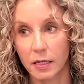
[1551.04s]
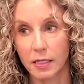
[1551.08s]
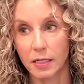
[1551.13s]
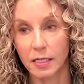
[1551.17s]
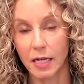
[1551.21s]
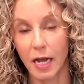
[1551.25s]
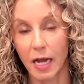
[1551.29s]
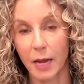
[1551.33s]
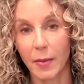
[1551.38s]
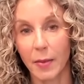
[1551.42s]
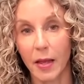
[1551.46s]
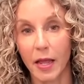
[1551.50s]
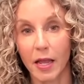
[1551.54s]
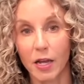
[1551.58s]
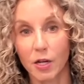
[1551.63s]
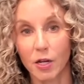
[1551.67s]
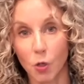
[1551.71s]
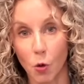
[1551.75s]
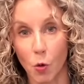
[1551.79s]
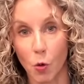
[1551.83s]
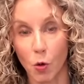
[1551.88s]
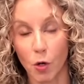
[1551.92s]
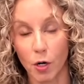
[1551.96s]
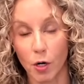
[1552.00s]
time I
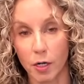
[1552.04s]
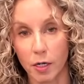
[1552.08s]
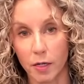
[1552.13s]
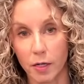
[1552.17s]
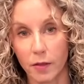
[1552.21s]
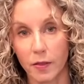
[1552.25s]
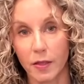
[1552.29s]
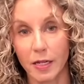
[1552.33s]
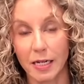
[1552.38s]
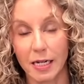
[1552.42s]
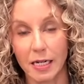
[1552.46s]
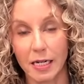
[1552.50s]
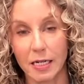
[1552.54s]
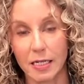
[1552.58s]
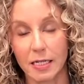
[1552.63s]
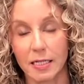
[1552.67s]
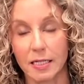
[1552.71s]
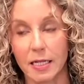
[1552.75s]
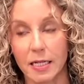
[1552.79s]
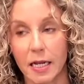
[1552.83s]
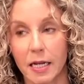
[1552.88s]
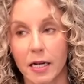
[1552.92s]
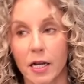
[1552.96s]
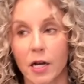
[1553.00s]
ignored the need to
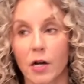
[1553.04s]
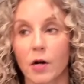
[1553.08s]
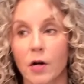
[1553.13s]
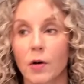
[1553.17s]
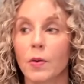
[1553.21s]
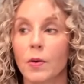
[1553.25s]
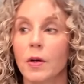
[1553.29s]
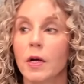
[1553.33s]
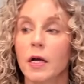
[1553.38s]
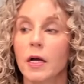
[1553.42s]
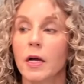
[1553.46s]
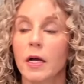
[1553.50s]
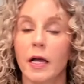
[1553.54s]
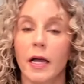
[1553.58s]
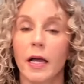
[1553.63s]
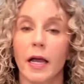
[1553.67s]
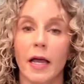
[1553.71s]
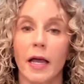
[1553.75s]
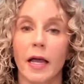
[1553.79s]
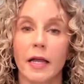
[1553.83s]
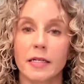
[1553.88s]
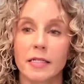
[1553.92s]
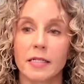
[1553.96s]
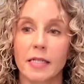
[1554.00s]
say no.
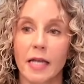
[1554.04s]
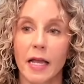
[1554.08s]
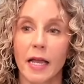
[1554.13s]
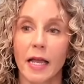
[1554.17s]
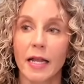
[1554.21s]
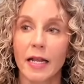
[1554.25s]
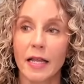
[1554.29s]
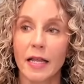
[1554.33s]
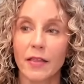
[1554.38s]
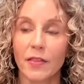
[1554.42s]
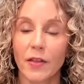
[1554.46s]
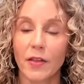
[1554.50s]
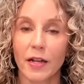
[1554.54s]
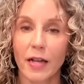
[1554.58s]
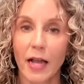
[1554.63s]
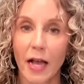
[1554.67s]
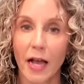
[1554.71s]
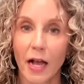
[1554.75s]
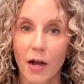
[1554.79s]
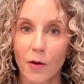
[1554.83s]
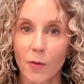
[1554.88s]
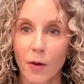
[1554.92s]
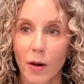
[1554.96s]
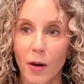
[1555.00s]
And anything
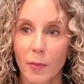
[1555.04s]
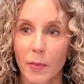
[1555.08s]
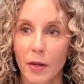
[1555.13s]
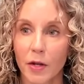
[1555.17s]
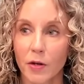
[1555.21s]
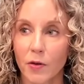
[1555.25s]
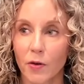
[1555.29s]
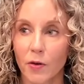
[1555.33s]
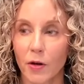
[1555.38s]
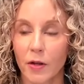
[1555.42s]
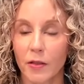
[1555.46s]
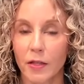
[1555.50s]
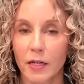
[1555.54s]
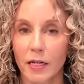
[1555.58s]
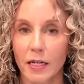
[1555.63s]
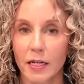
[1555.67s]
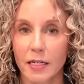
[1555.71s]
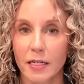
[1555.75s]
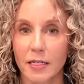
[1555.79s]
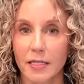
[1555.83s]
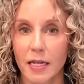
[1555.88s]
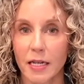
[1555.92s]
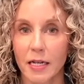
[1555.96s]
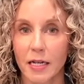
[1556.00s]
now where I'm ignoring the need
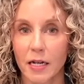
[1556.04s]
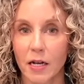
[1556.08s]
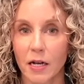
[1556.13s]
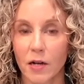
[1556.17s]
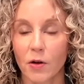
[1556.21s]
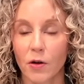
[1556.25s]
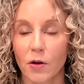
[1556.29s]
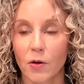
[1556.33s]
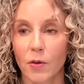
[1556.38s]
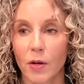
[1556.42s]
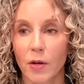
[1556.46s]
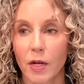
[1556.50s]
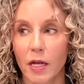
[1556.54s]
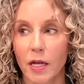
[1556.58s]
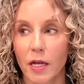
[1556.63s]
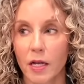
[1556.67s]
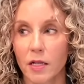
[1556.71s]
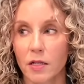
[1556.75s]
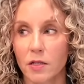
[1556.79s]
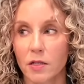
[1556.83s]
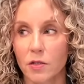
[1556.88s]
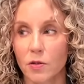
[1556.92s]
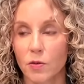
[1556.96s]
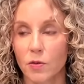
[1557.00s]
to say no
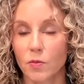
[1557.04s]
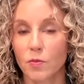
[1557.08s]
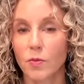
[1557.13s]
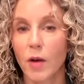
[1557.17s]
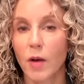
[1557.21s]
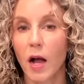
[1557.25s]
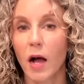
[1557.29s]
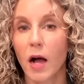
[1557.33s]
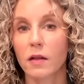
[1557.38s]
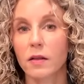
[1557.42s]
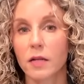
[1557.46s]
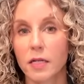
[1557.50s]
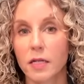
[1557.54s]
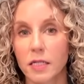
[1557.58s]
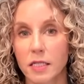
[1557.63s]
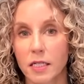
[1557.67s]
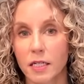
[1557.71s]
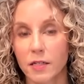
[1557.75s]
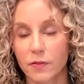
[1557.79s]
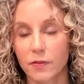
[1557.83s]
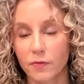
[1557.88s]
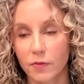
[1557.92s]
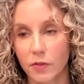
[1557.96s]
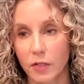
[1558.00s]
is
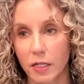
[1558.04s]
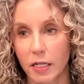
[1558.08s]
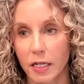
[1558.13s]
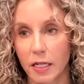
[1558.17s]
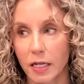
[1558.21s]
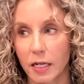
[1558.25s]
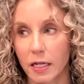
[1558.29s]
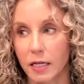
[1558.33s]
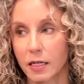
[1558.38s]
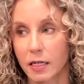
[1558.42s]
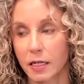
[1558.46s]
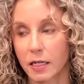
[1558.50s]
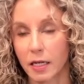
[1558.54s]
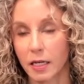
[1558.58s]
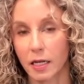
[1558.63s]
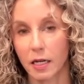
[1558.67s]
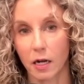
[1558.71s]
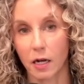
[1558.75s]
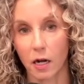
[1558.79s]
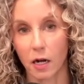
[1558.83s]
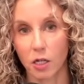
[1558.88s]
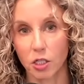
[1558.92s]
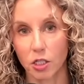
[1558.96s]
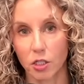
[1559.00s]
relatively
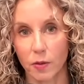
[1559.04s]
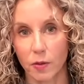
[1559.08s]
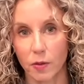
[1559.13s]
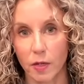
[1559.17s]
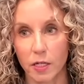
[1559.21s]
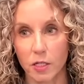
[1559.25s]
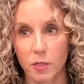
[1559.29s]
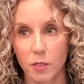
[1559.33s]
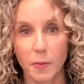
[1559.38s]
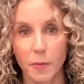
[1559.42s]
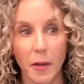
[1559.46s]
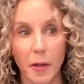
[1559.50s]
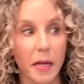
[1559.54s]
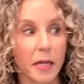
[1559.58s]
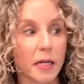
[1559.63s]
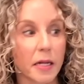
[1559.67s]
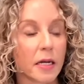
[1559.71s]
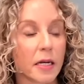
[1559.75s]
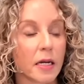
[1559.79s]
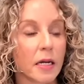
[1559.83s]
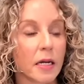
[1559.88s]
innocuous. But